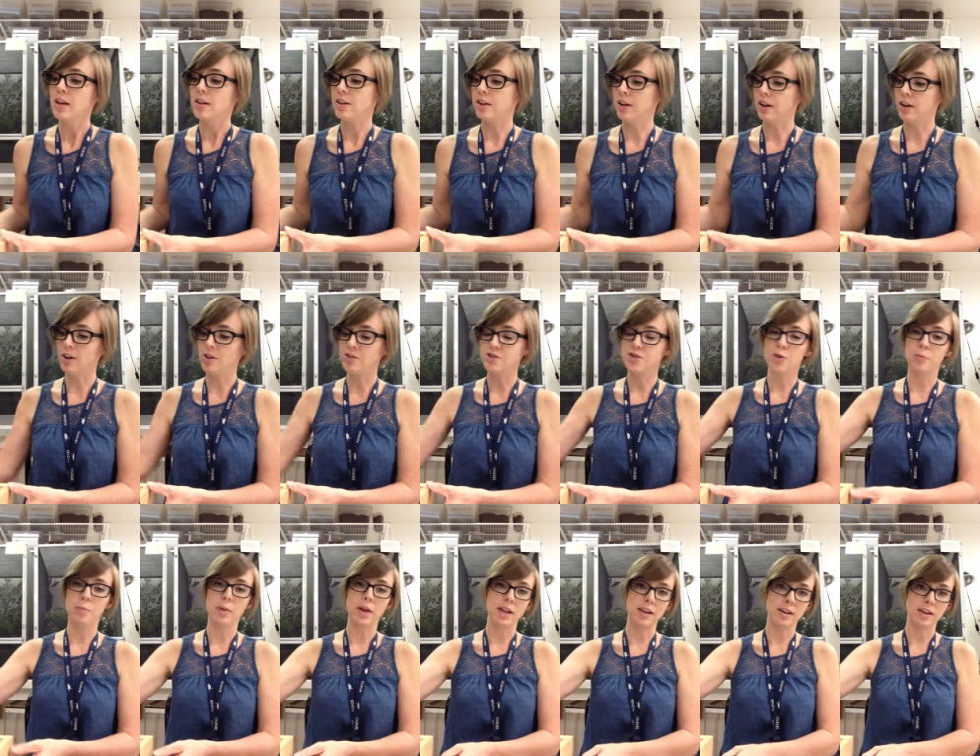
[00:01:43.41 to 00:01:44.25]
You can
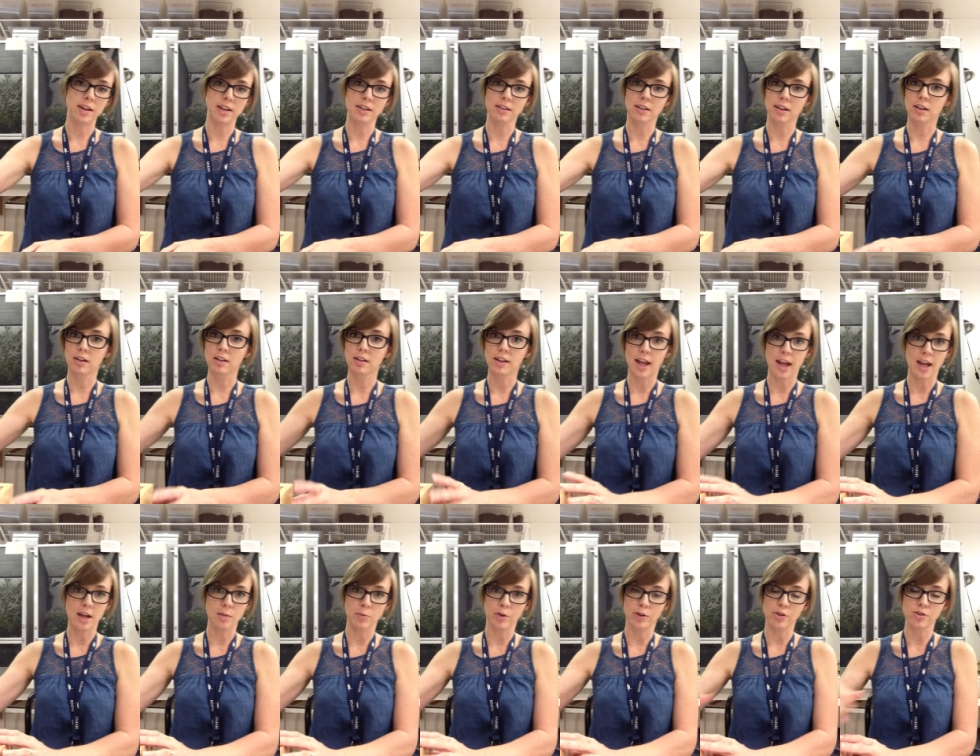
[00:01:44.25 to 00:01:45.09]
also pin in little
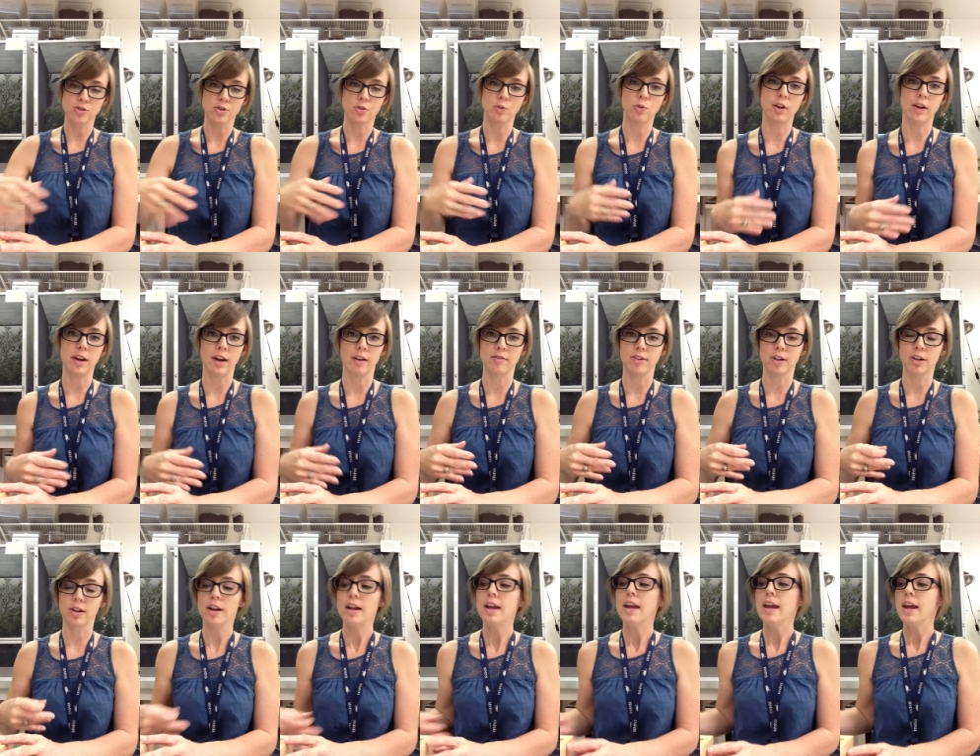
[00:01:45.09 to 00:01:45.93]
labels or
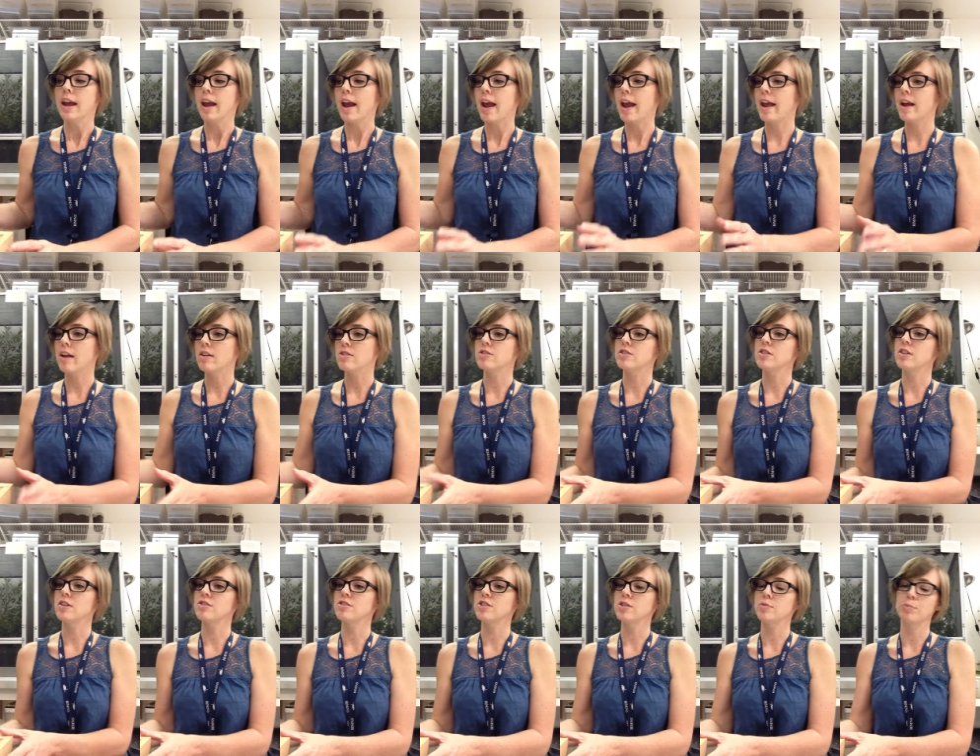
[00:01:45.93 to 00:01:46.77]
whatever, and
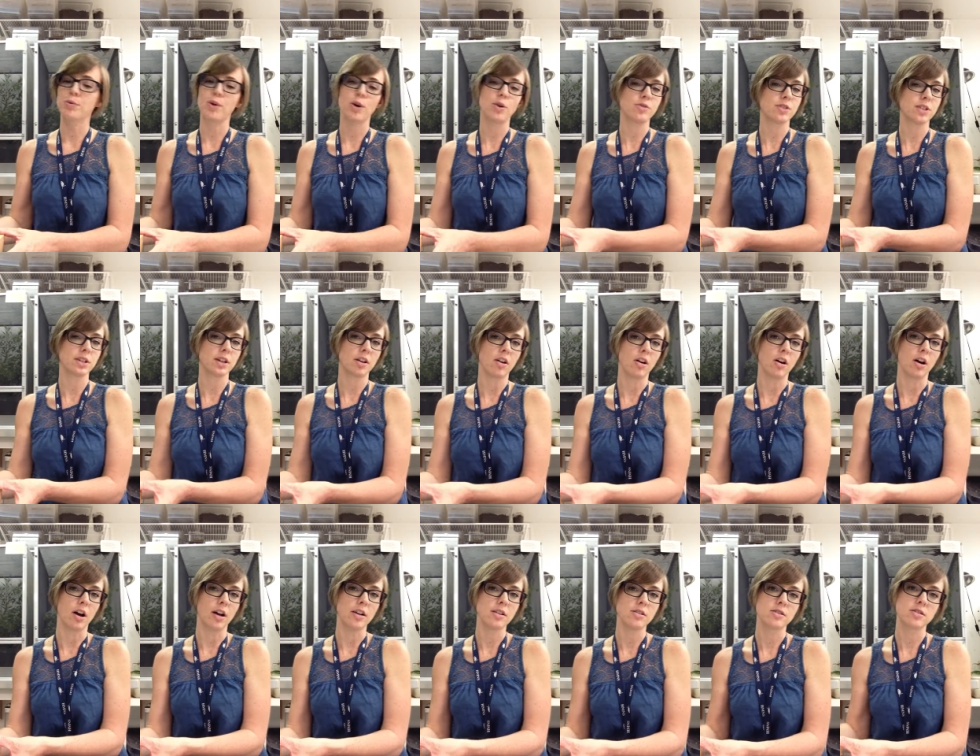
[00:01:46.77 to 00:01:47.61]
there are some pros and
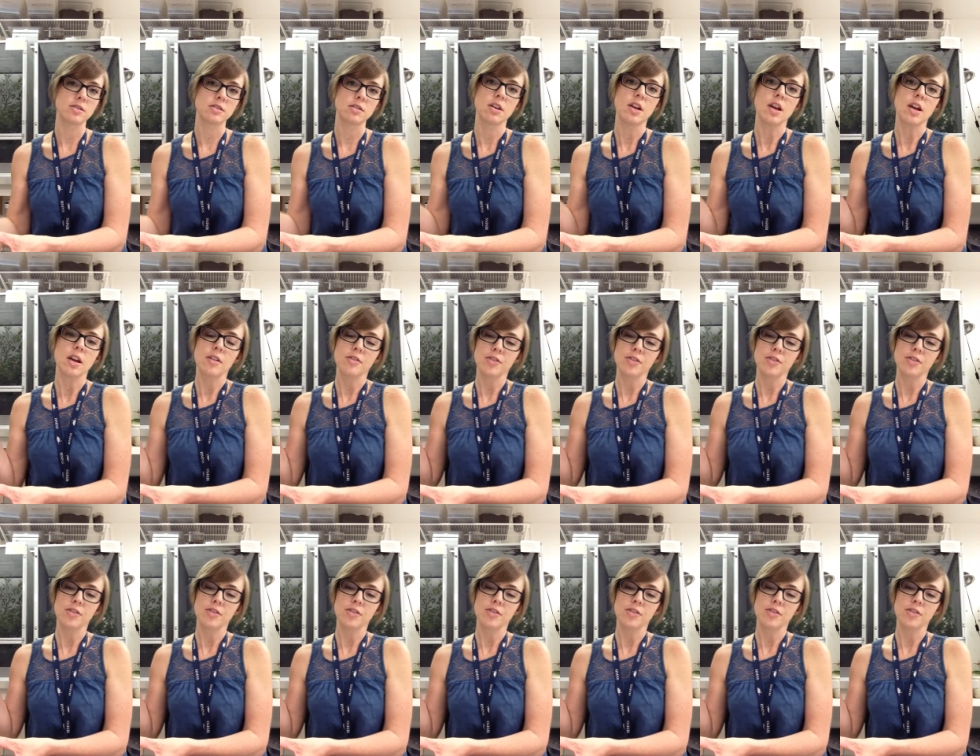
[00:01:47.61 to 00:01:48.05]
cons.